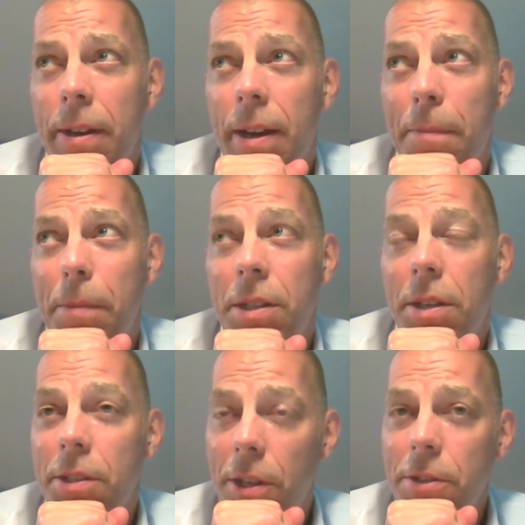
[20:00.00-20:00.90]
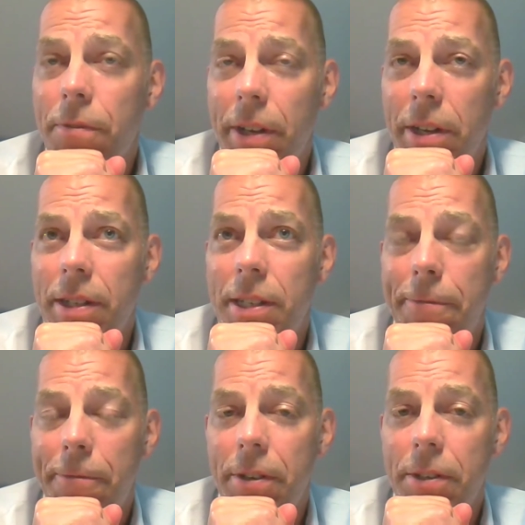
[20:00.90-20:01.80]
it's also very
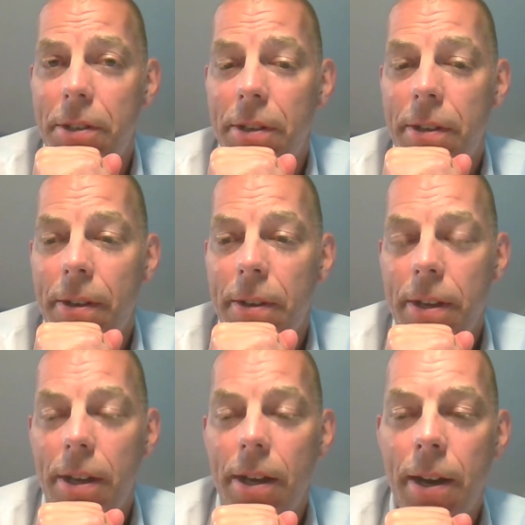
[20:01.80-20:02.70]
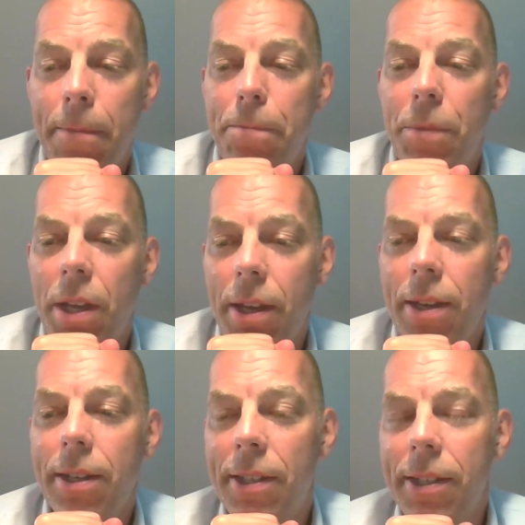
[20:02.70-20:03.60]
different,
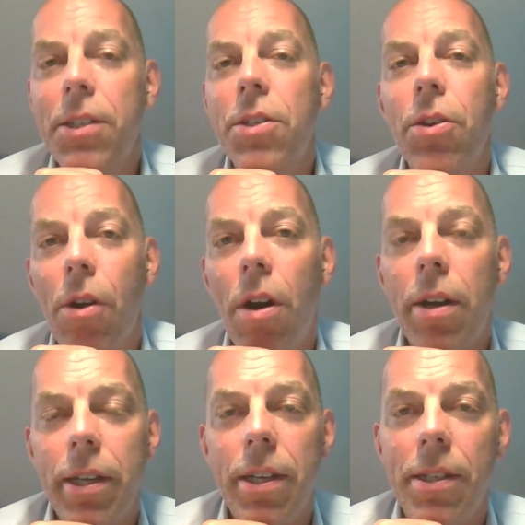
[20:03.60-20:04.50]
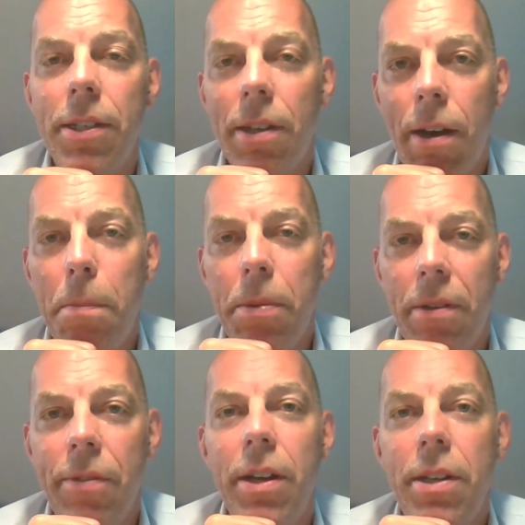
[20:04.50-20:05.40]
it sets your audience up in a
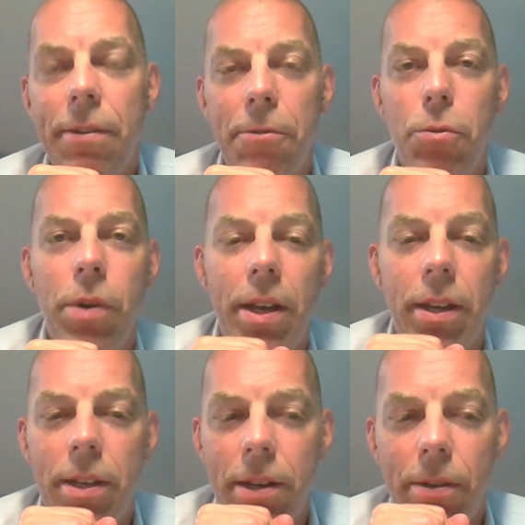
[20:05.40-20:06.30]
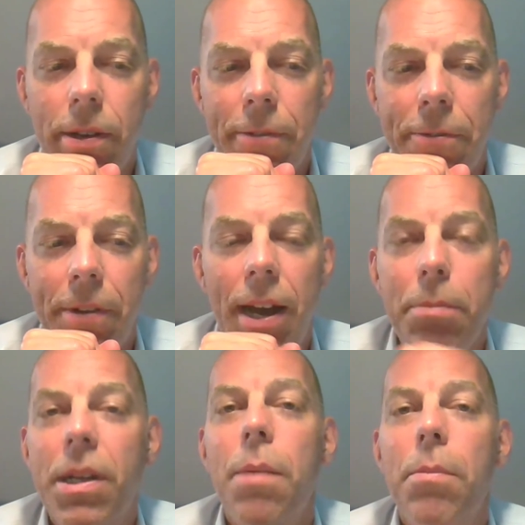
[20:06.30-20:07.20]
very different way. You know, if I'm
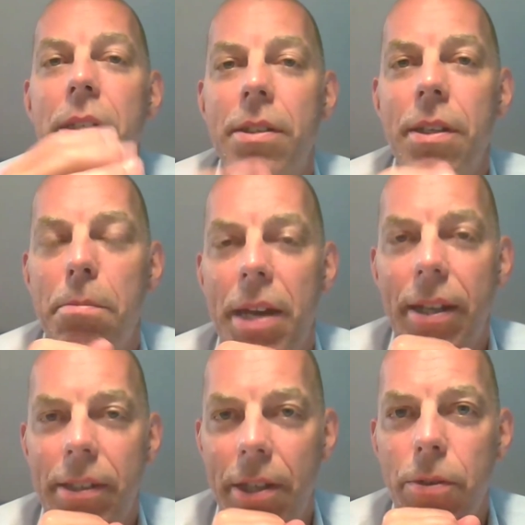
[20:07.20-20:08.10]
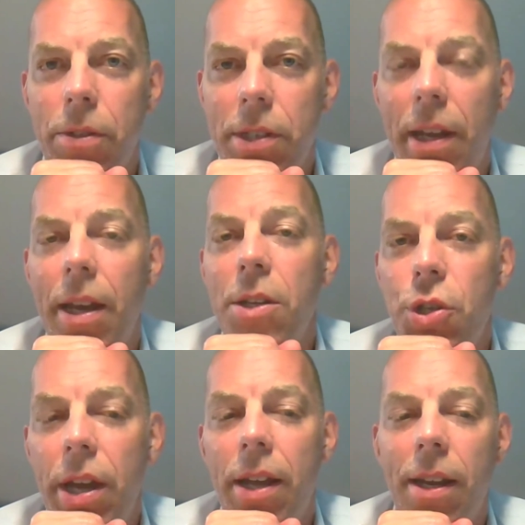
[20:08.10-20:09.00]
coming to back to you and say, hey,
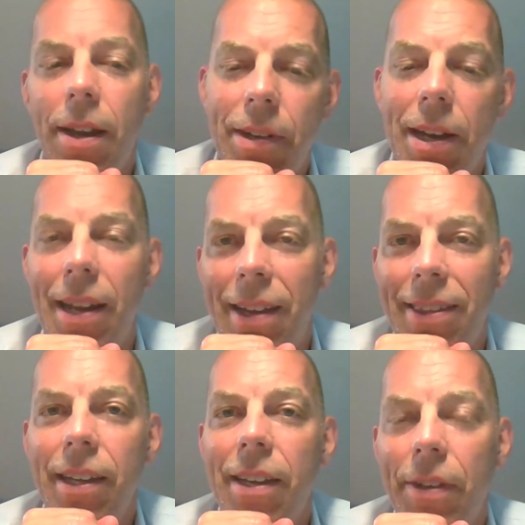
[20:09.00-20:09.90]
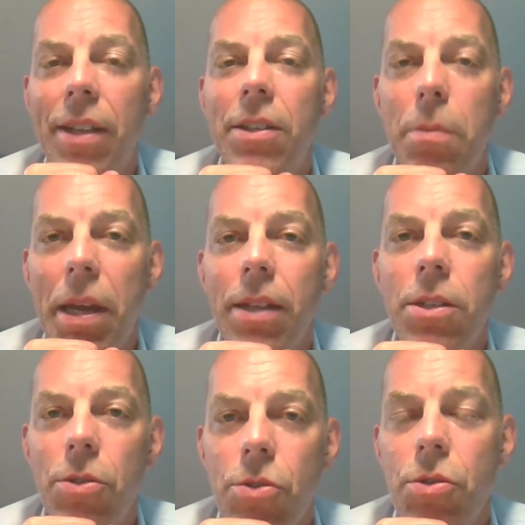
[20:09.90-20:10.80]
Jan, I've got it. I think I've got some
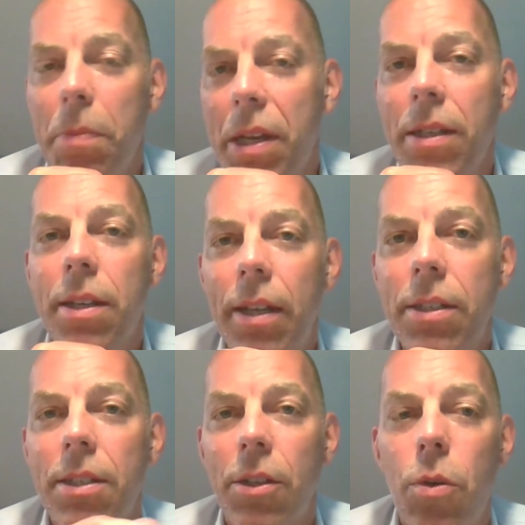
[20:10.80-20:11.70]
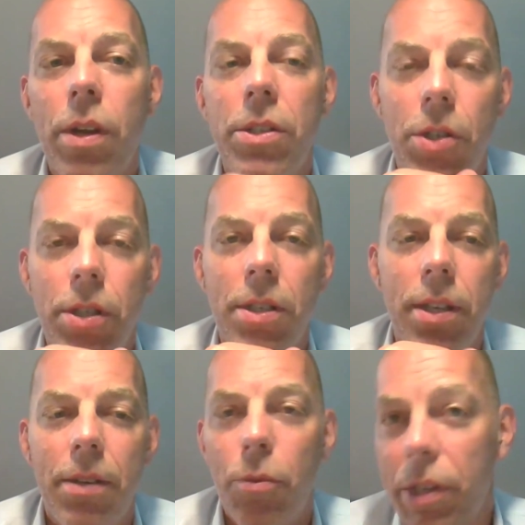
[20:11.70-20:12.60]
answers or some insights to the questions
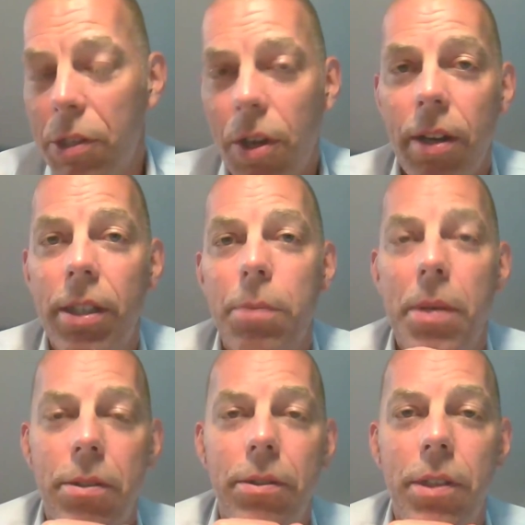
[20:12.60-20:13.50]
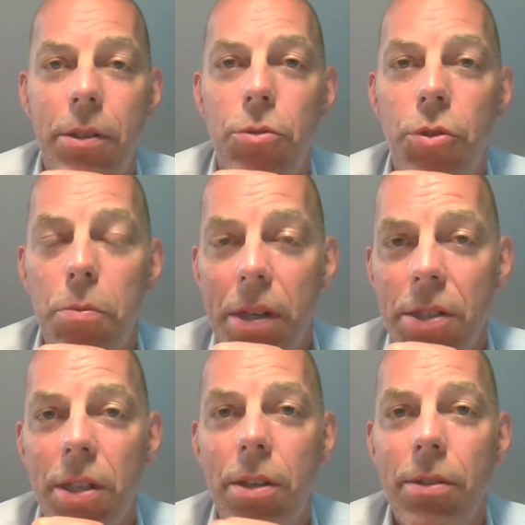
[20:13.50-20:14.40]
that we talked about, you know, 2 months
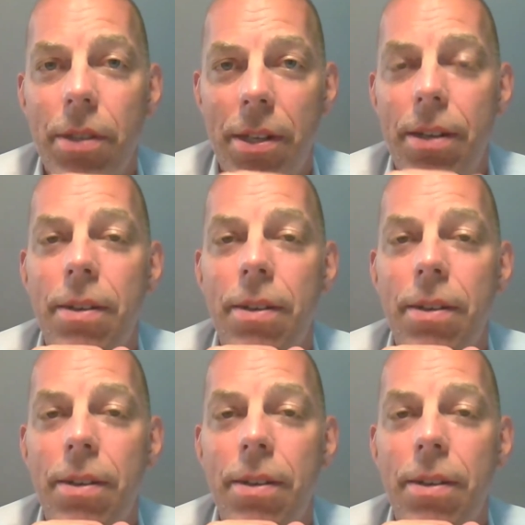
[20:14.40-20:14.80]
ago that are,